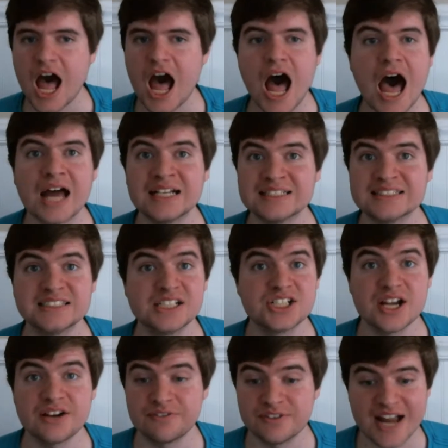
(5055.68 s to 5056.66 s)
Honestly,
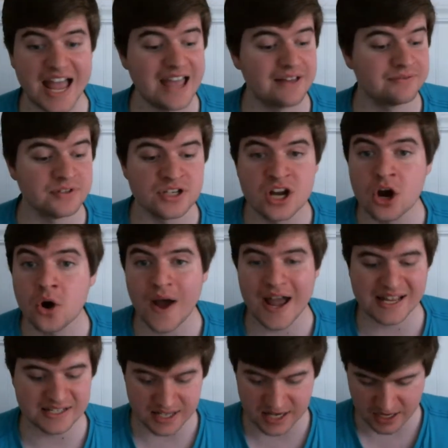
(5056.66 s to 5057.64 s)
Jeffrey, I have no
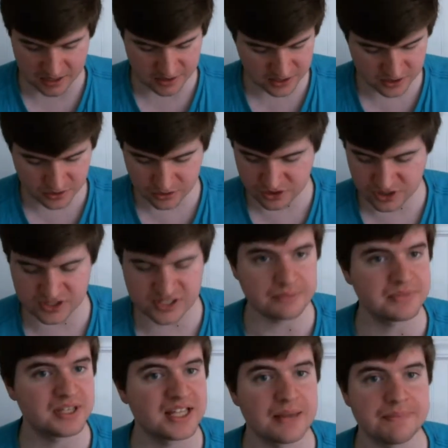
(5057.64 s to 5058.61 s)
idea. This was just
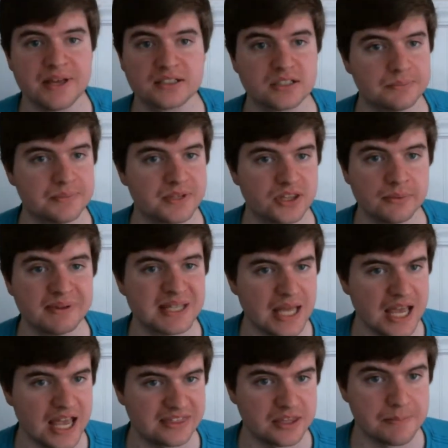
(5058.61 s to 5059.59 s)
something I picked up at the
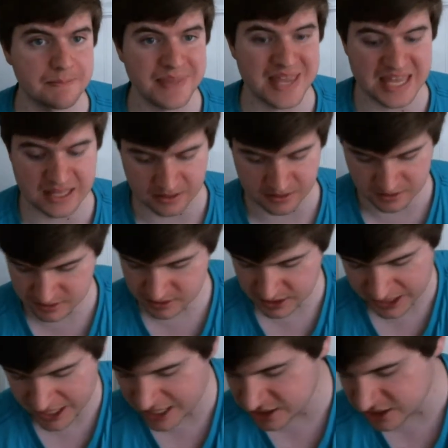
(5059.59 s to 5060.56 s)
at the bins.
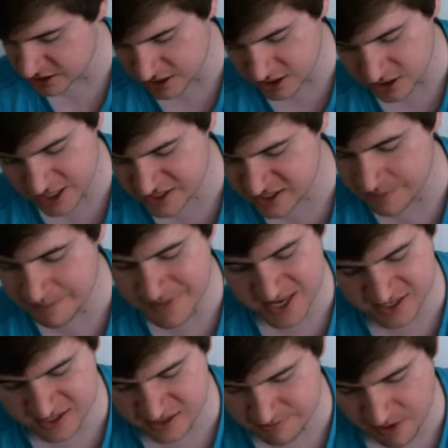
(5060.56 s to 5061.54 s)
Like, I, there, it's a
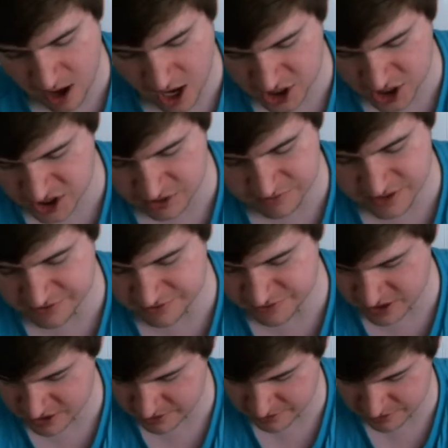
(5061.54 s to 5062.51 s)
mishmash of
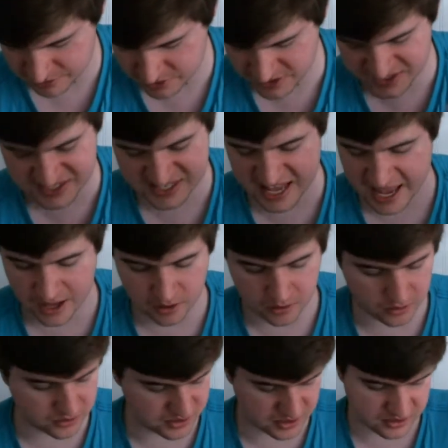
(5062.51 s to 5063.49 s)
different
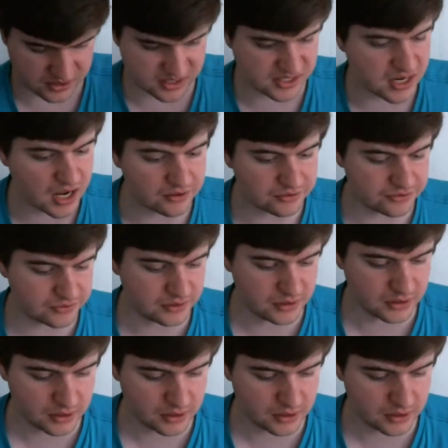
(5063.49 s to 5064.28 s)
scales and stuff.